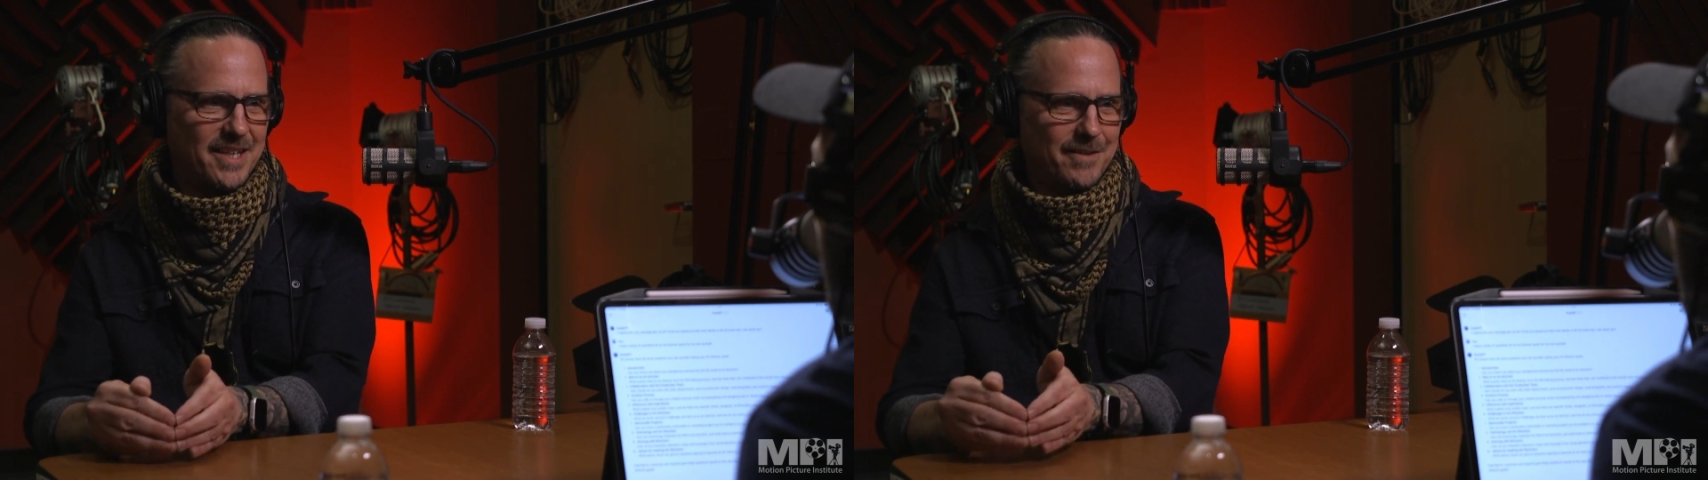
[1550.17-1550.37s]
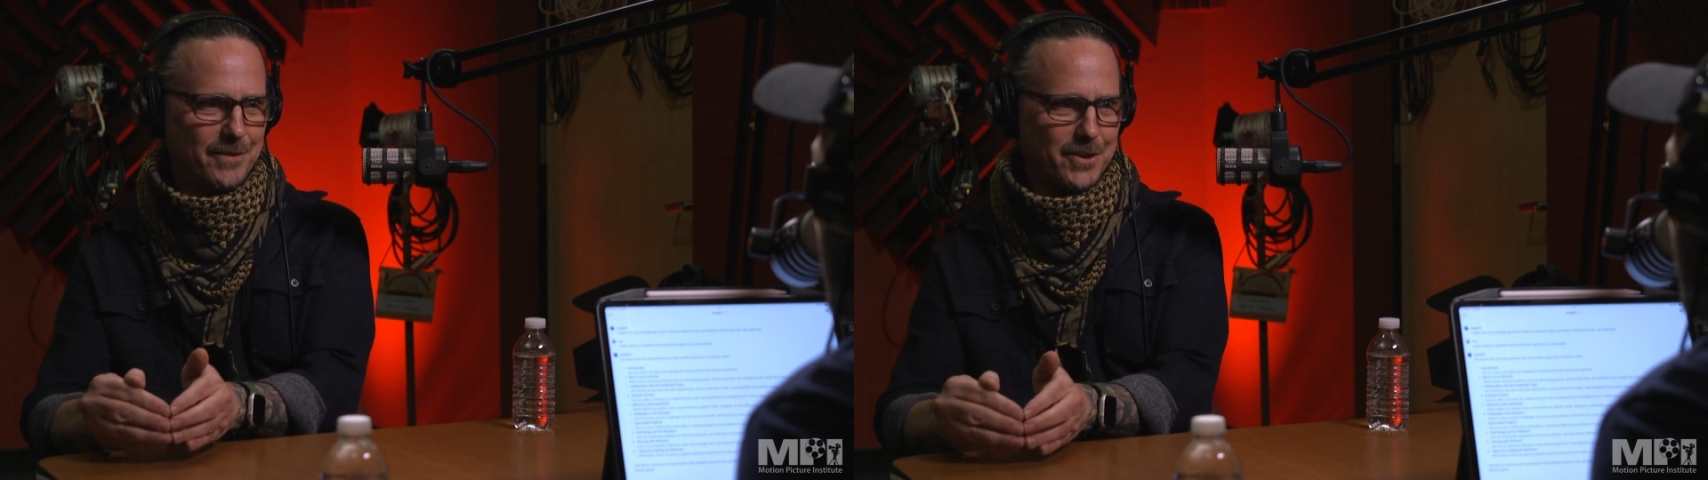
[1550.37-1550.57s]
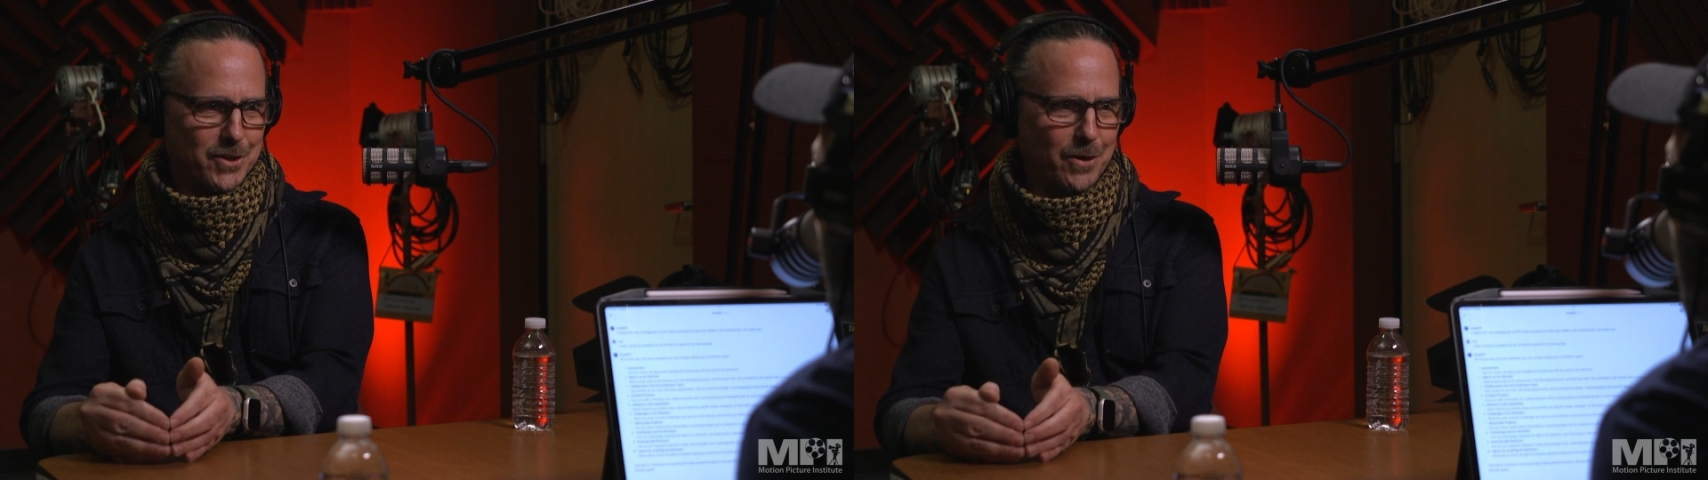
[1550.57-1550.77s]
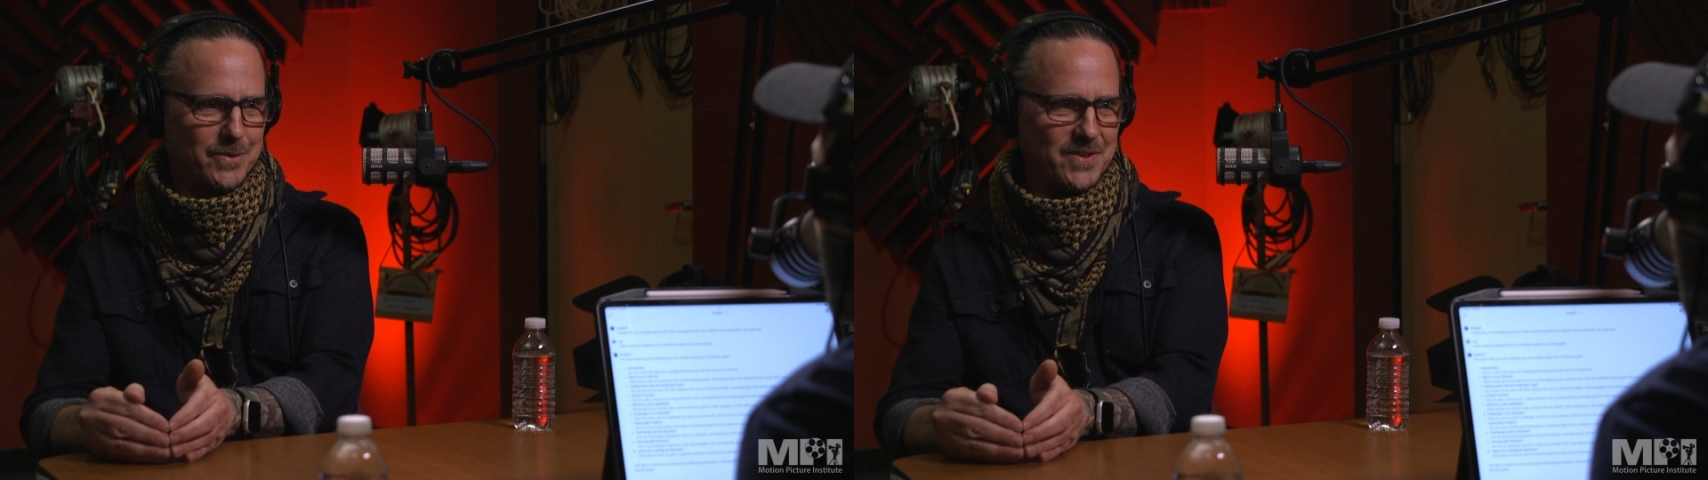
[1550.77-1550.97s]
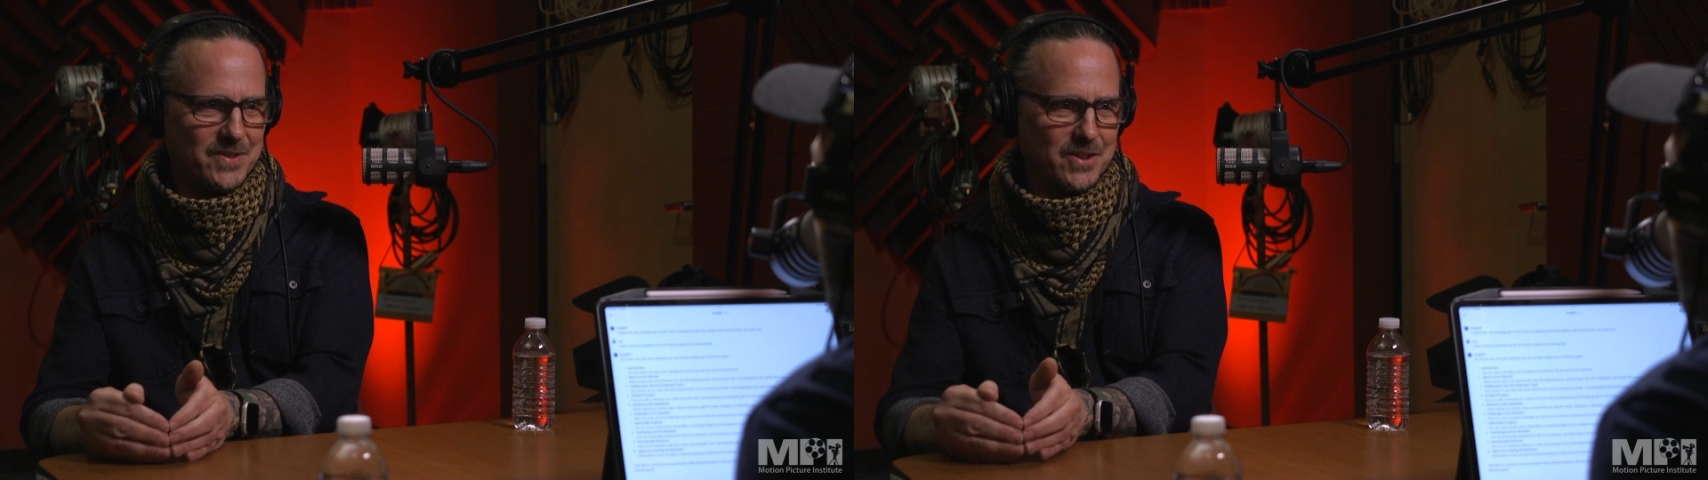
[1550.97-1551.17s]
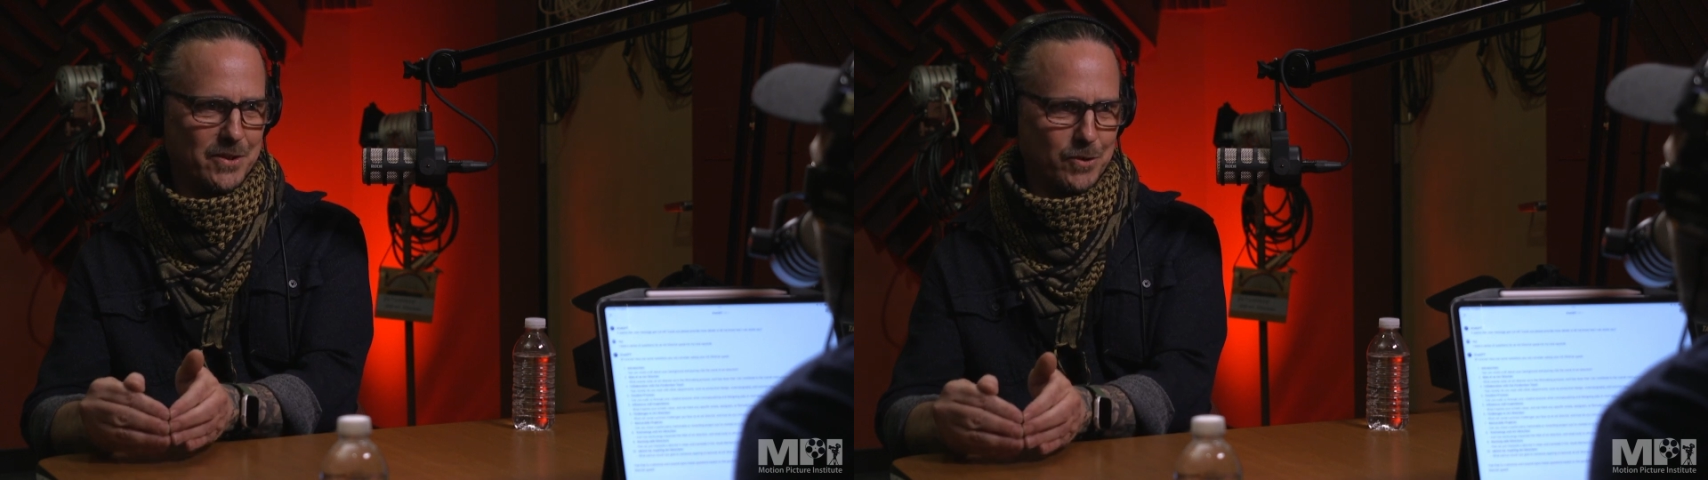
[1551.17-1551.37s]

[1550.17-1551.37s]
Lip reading: for The Chosen to